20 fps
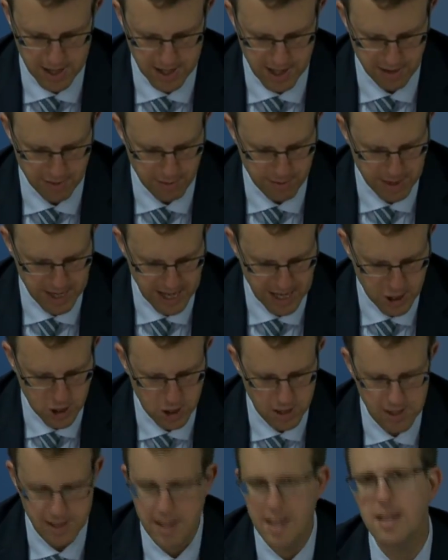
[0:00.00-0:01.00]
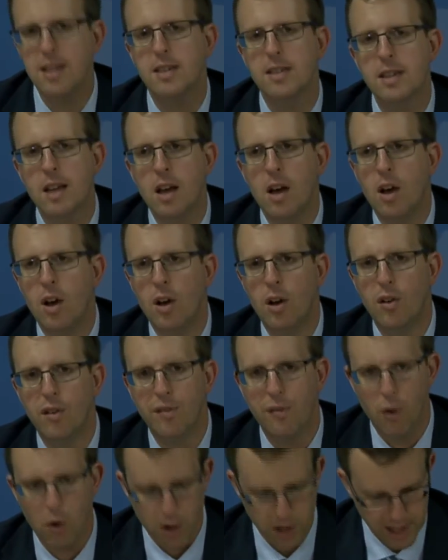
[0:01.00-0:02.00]
government agencies,
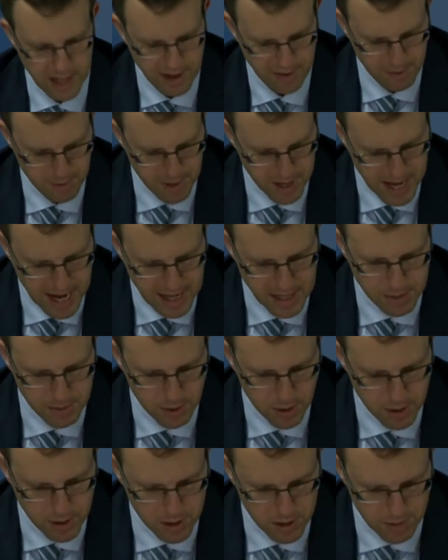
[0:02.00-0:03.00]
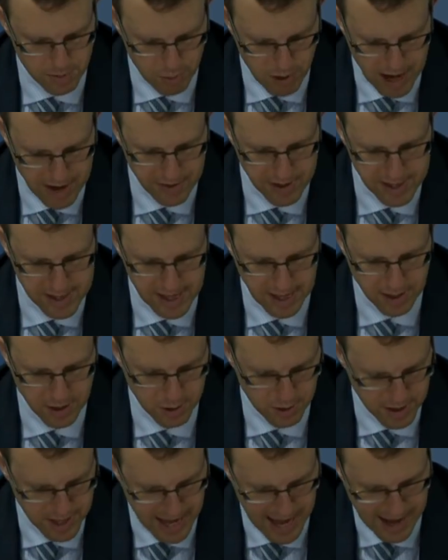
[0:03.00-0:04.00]
foreign government experts, the private sector,
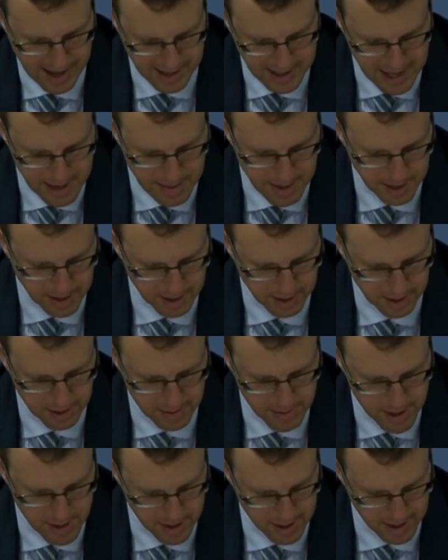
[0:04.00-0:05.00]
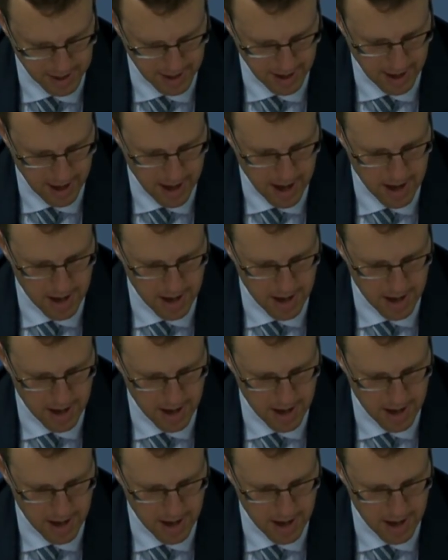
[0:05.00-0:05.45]
and the academic community